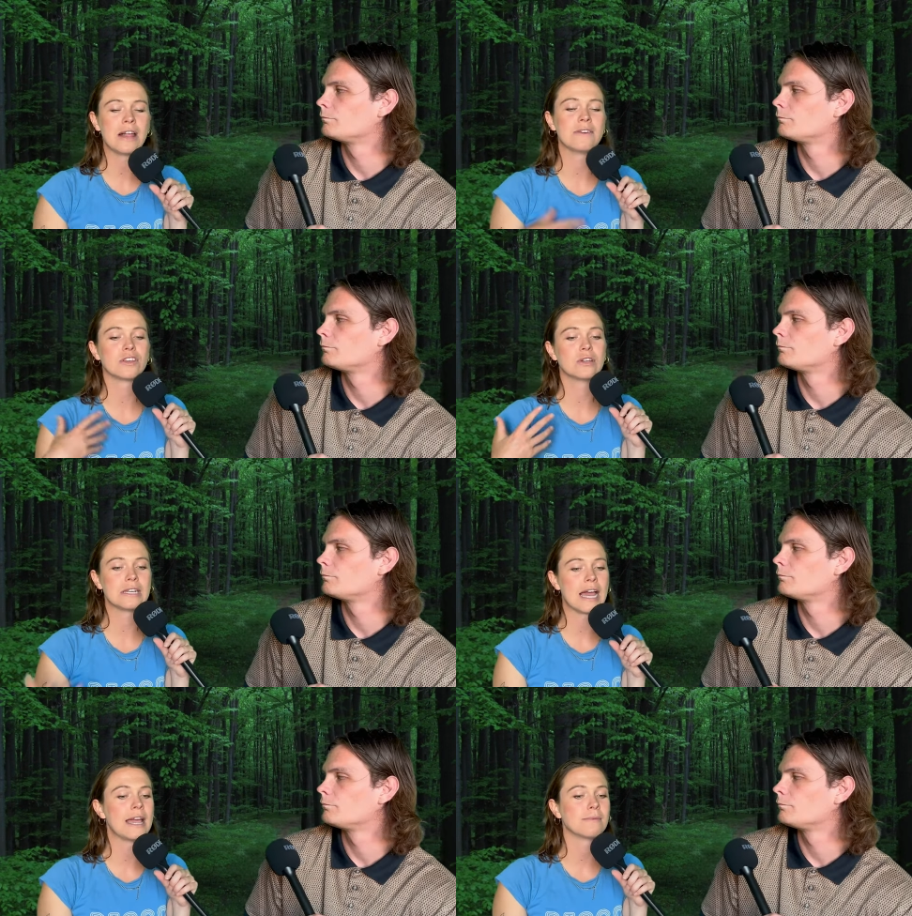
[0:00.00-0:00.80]
Speaker 1: I love a good
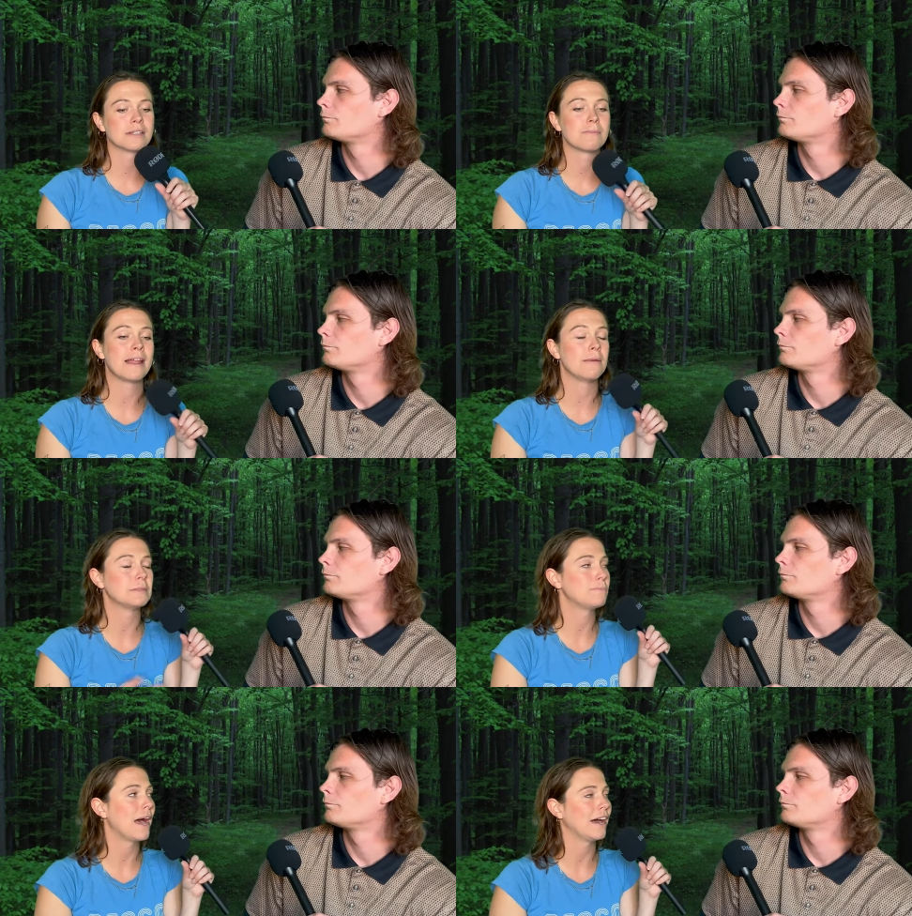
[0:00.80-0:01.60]
name, because my
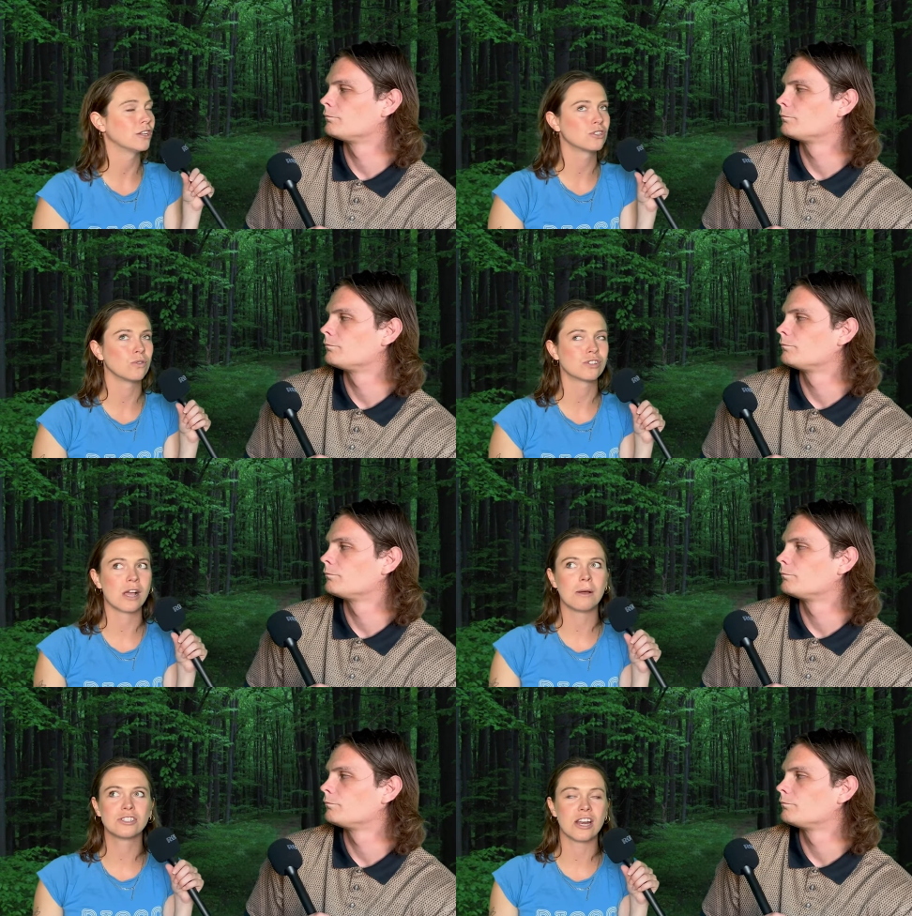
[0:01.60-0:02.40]
name's bad,
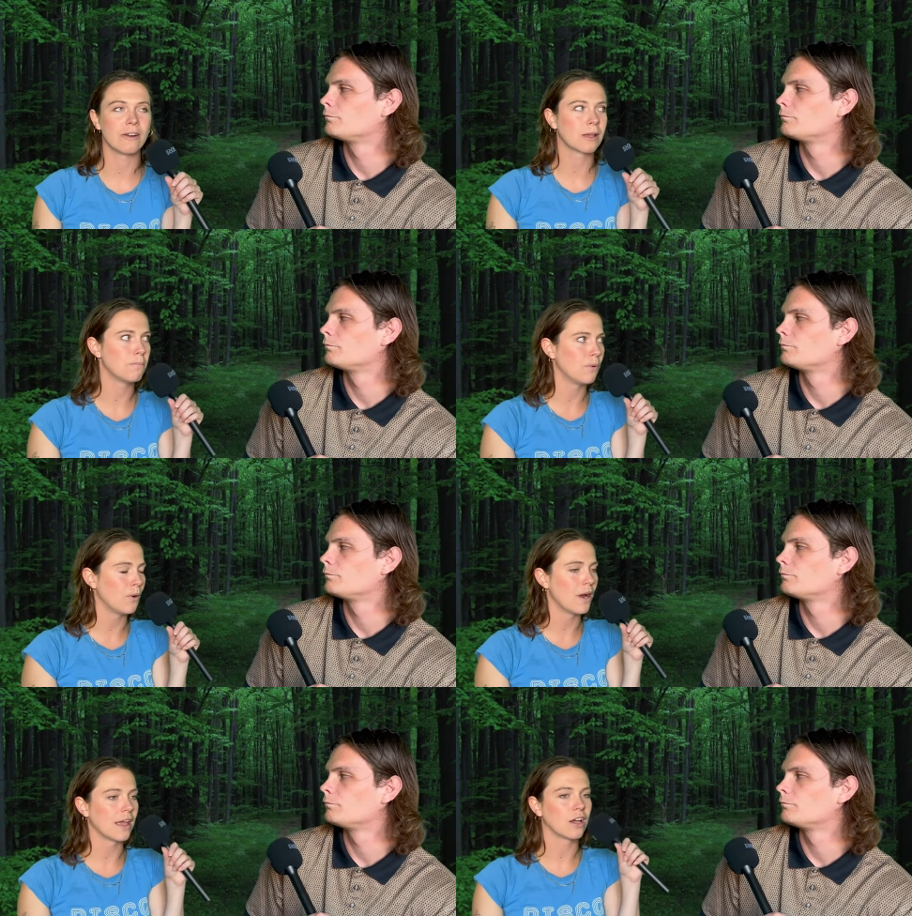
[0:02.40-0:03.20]
Georgia, generic,
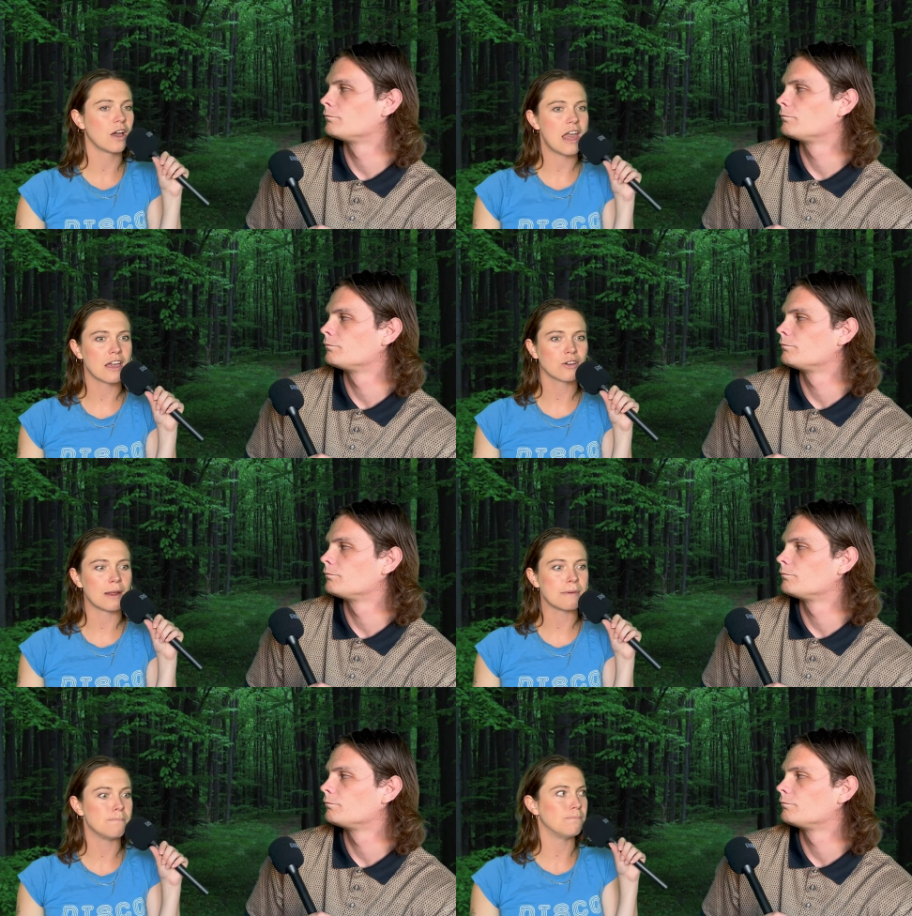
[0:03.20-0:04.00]
boring. Could
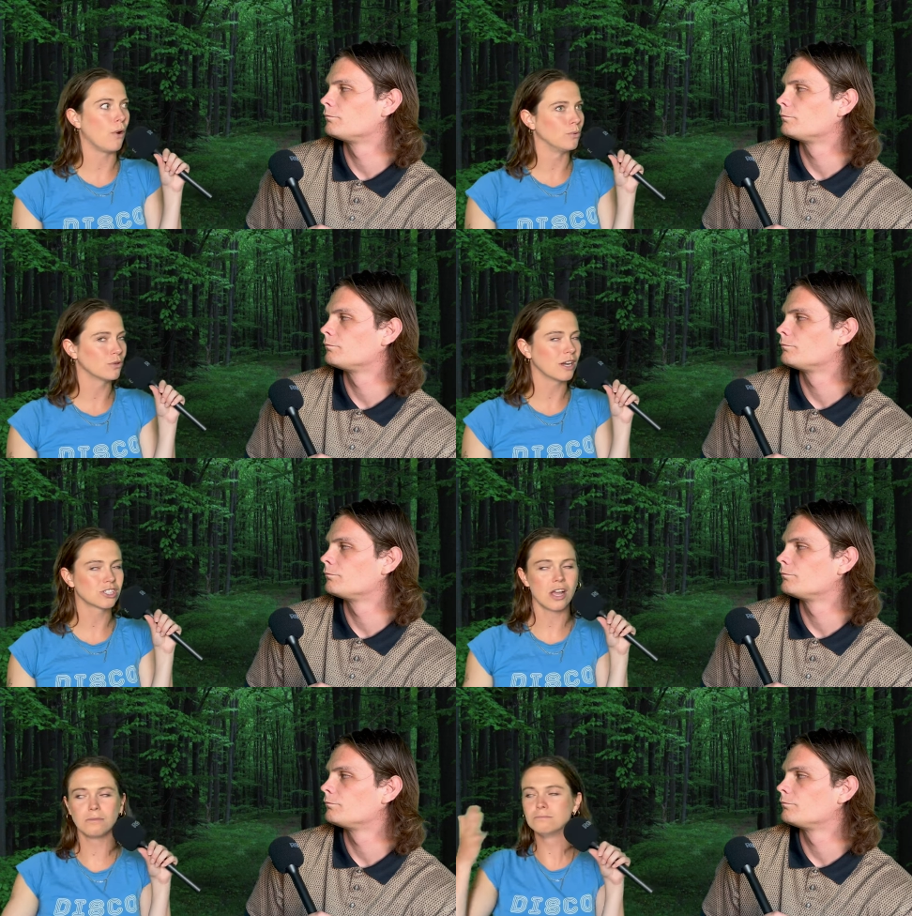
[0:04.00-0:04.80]
I be Bone
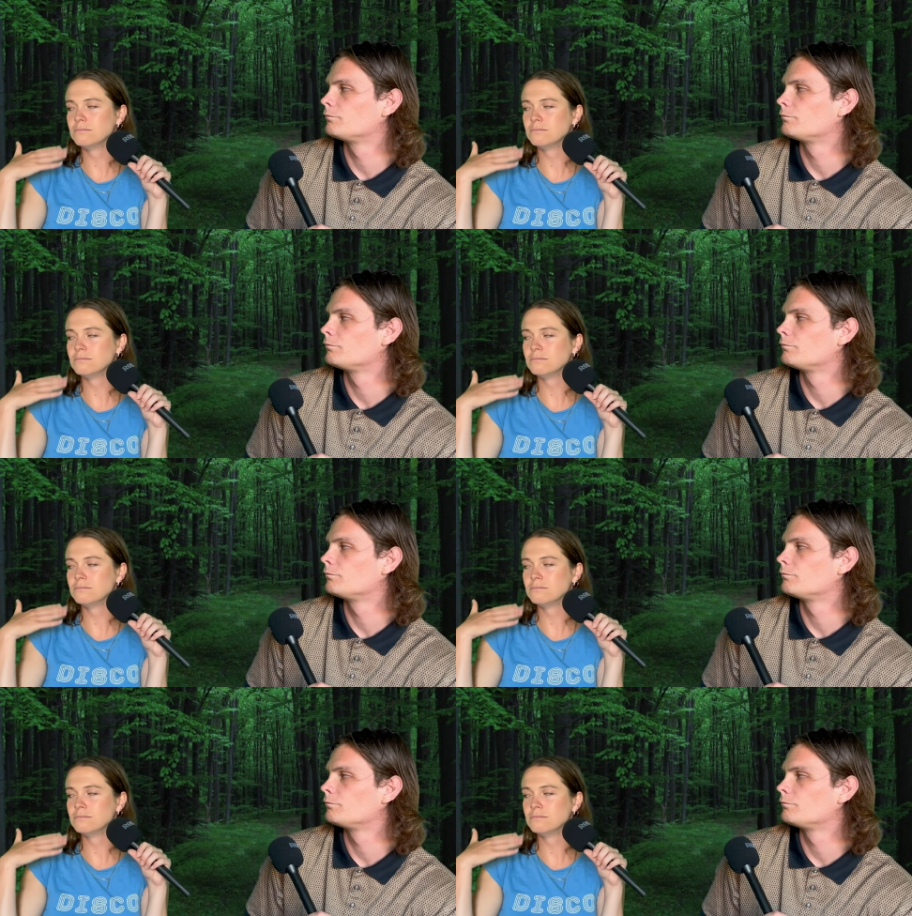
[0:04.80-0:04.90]
Crusher?